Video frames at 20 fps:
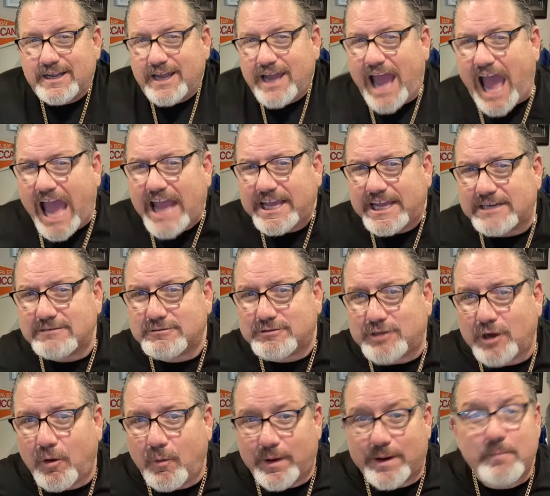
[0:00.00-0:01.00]
How you
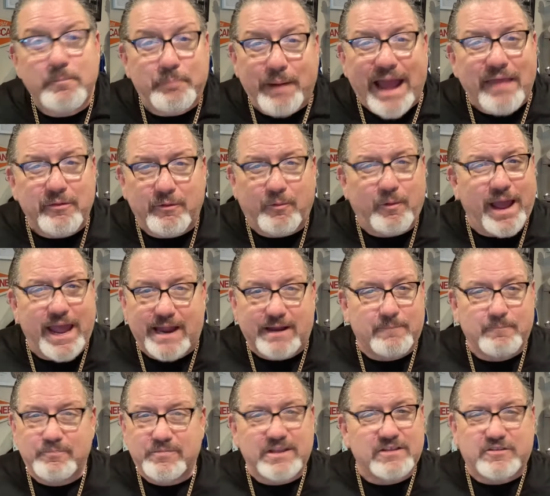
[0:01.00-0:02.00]
doing? By the
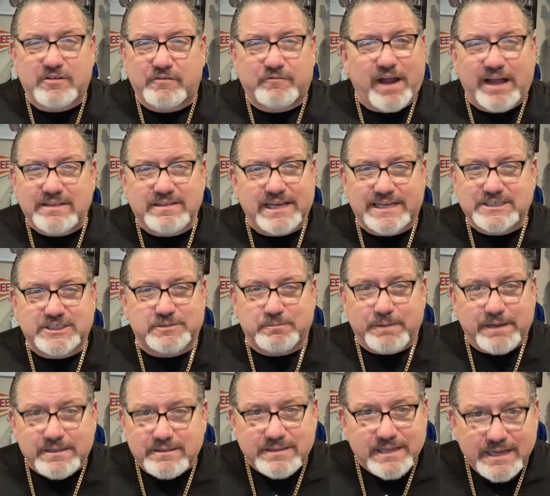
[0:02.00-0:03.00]
way, this DeVonta
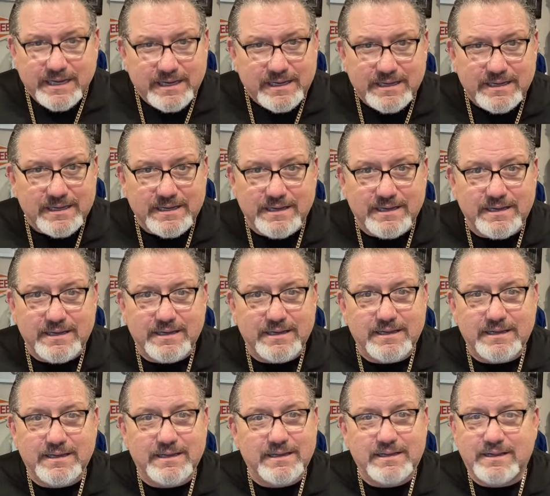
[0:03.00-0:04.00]
Smith thing,
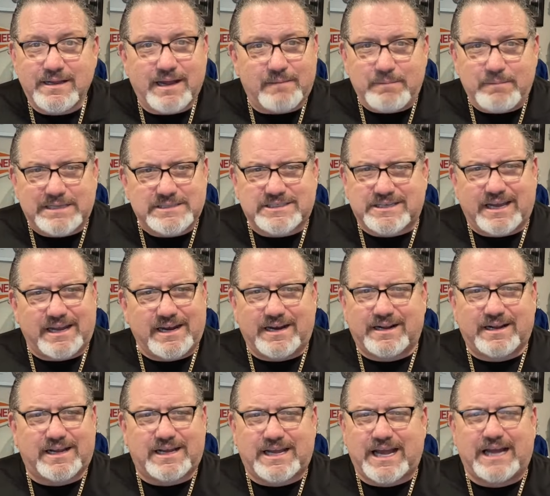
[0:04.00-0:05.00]
I'm not signing
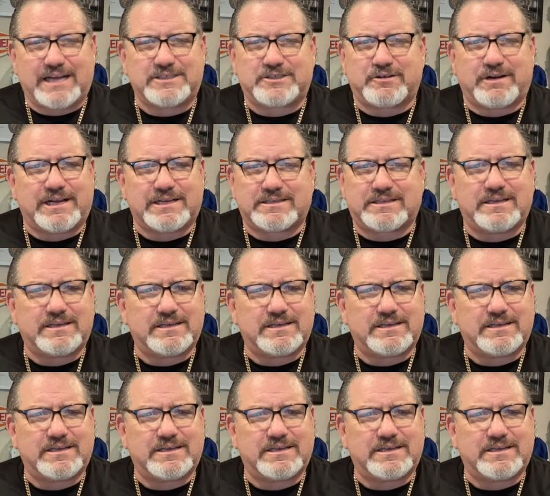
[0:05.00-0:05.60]
a contract